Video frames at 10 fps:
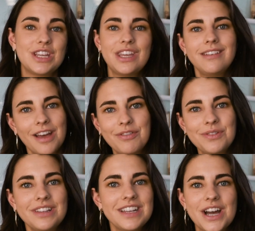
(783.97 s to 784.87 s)
Like you never
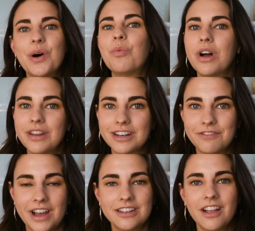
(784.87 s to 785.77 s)
really know what you're gonna
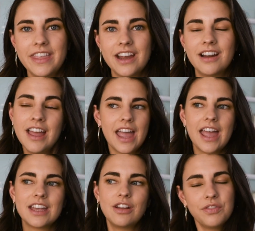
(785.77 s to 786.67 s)
find on there.
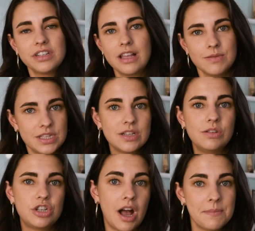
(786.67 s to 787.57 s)
And oftentimes
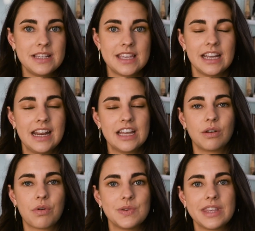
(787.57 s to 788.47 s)
too, shopping secondhand
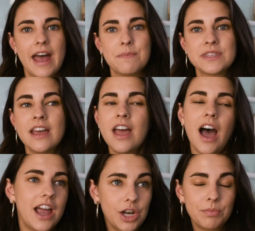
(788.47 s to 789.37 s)
on one of those apps,
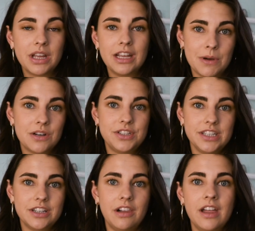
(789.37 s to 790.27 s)
I know I'm getting a better
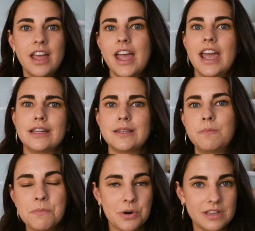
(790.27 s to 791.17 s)
deal and it's a
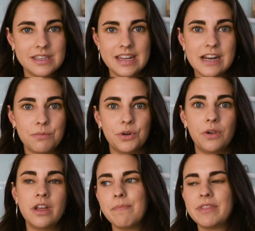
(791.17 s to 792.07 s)
bit more
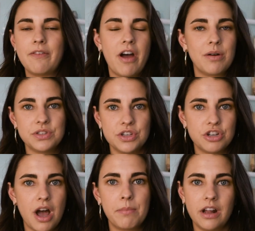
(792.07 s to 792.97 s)
sustainable than if I was to
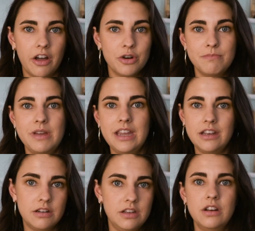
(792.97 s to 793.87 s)
shop at other
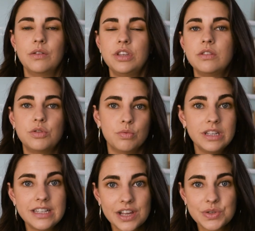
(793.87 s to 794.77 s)
main, you know, huge
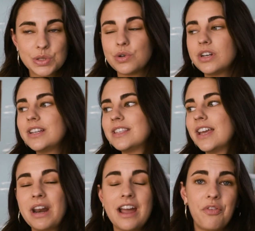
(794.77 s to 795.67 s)
retail stores.
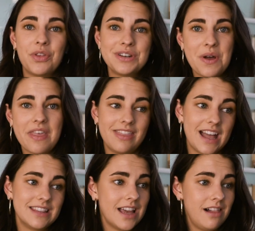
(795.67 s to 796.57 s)
But I also know that
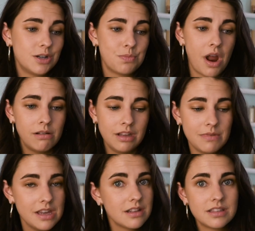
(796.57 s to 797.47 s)
that seller's probably
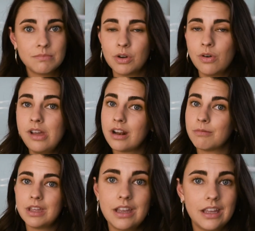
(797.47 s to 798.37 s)
making some coin. And
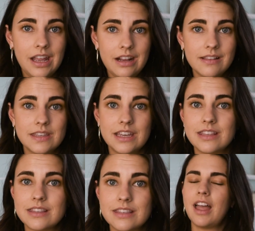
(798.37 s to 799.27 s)
I'm like, get it,
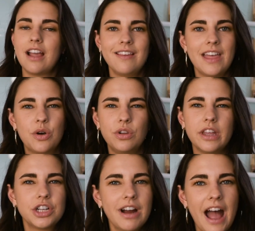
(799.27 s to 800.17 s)
sis. I think that whole
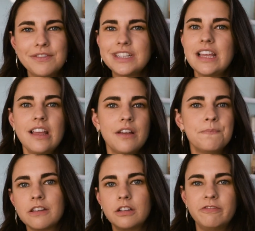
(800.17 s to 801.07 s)
like crafty,
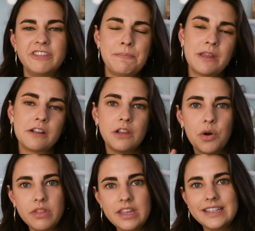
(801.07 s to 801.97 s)
flipping
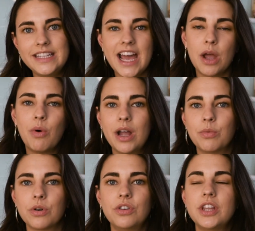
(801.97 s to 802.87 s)
clothing, DIY
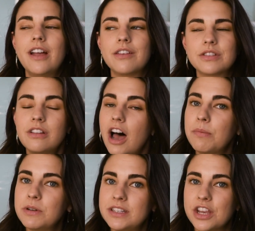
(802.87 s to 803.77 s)
world, there's a lot
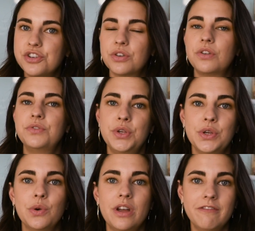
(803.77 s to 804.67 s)
of potential
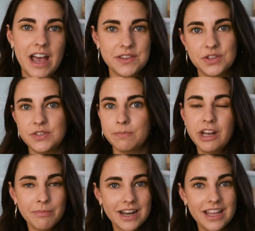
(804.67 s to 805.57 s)
to invest just a bit
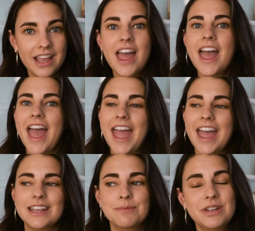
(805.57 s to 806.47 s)
of money
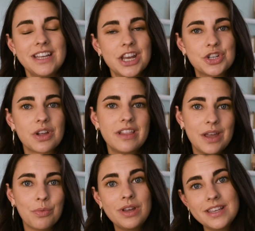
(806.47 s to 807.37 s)
and
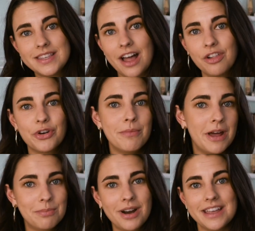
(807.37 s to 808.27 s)
potentially resell for a
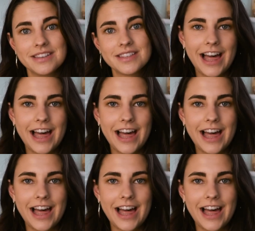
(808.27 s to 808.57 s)
better price.